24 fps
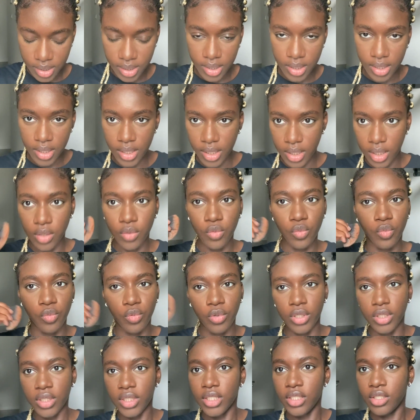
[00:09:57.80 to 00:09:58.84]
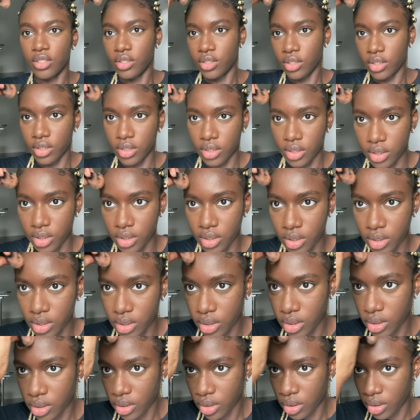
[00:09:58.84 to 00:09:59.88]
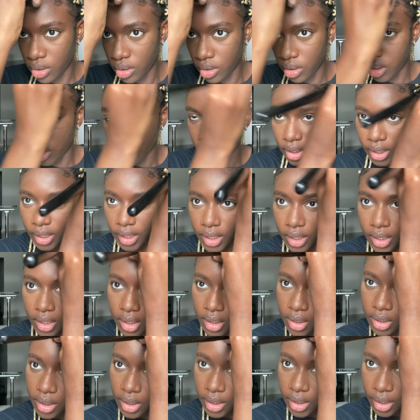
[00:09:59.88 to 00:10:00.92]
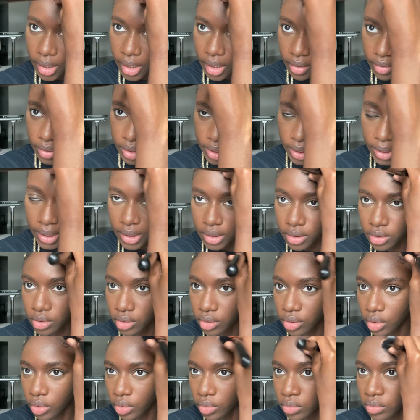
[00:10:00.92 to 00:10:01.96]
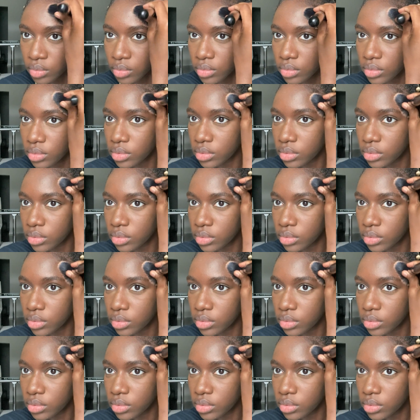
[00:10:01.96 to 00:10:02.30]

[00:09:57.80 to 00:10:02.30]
and what it does look like now that I don't.